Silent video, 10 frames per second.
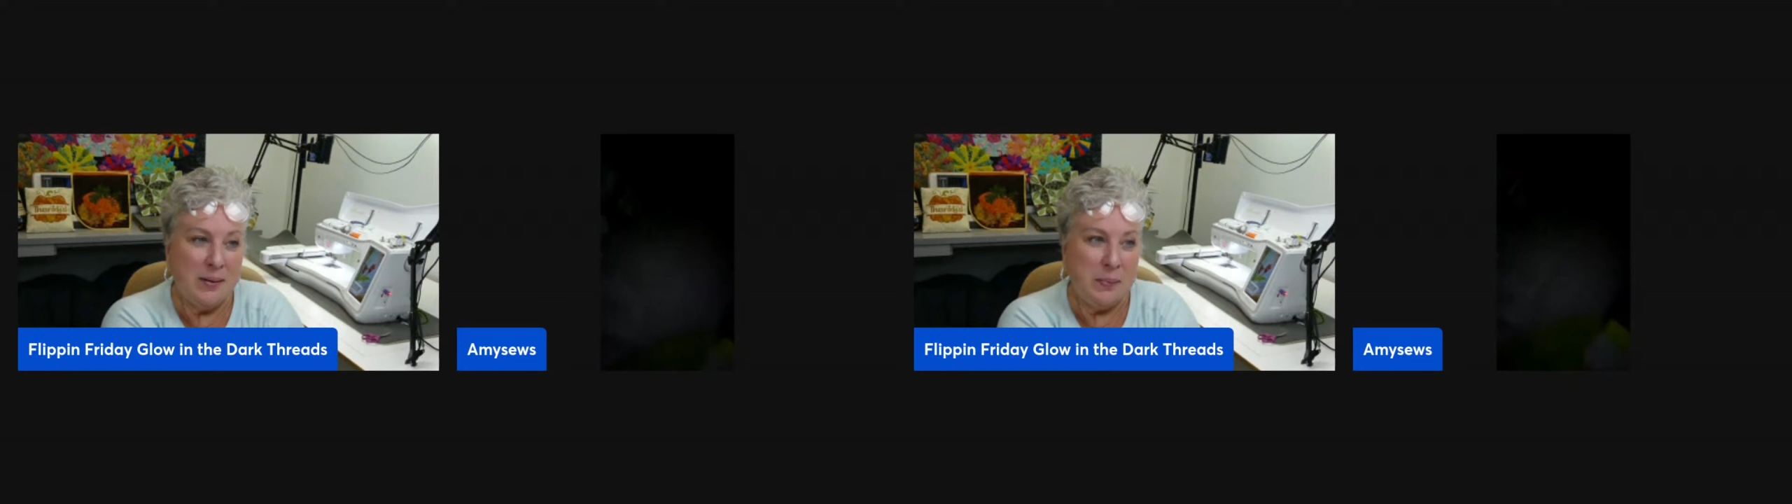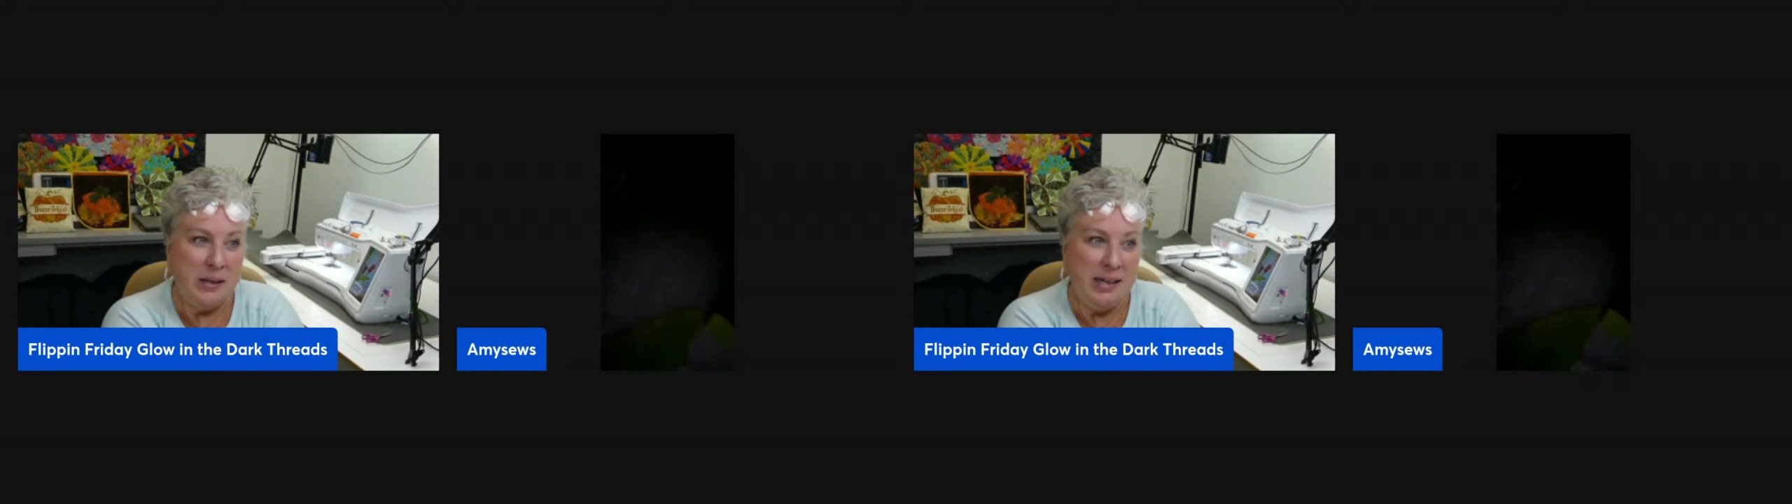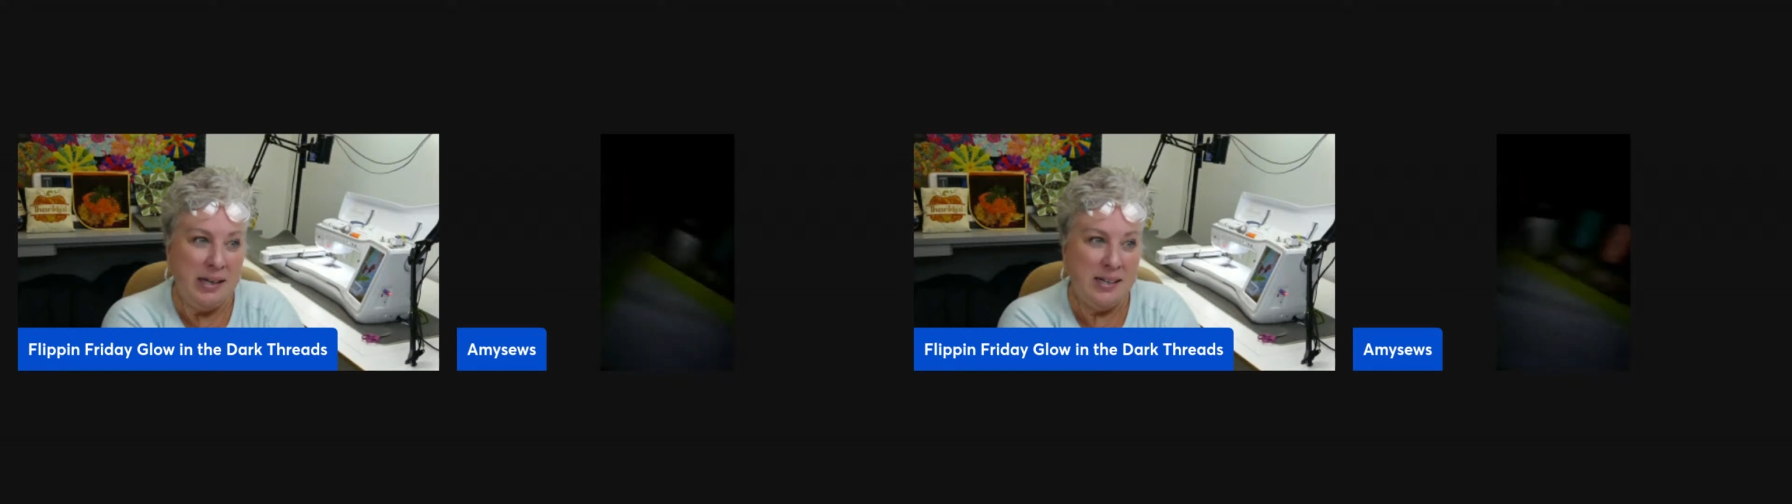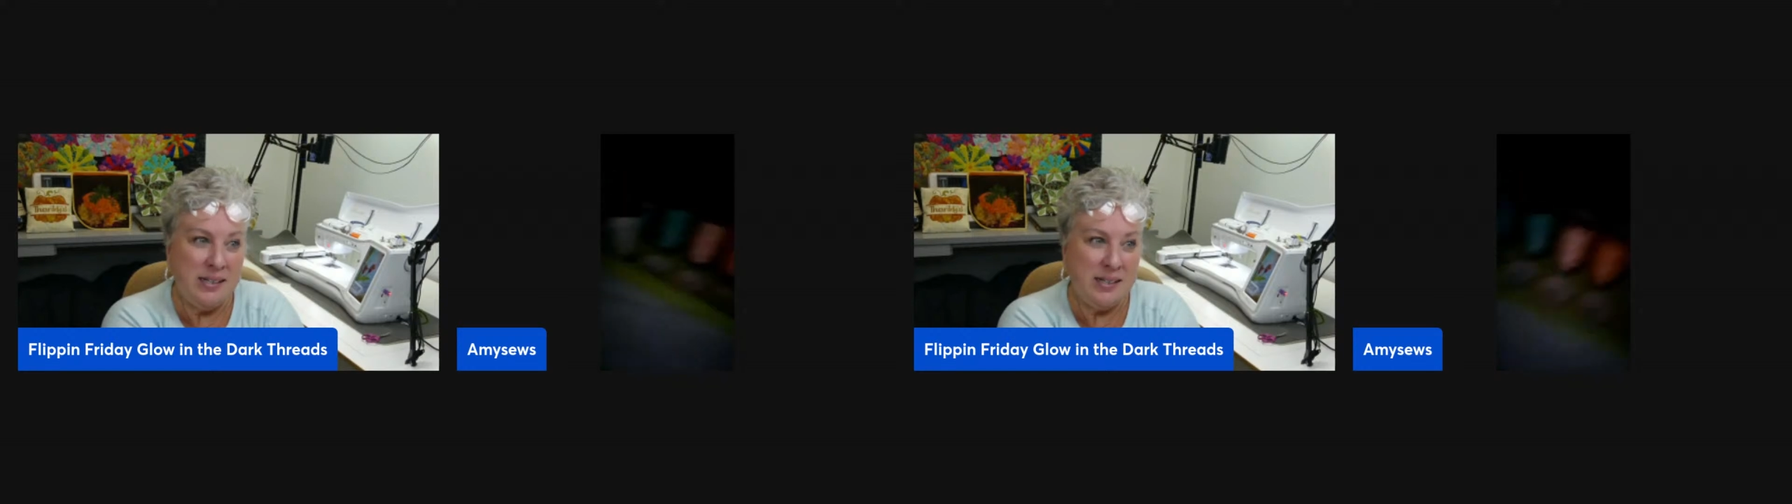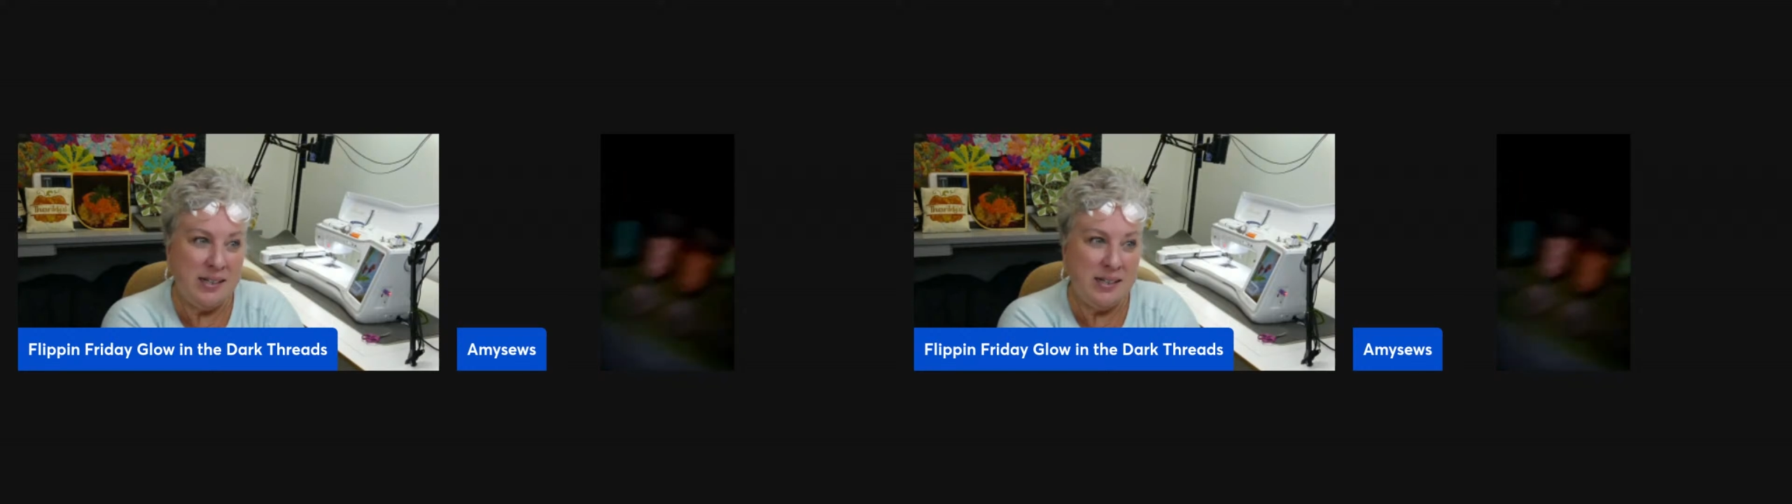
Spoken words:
but he is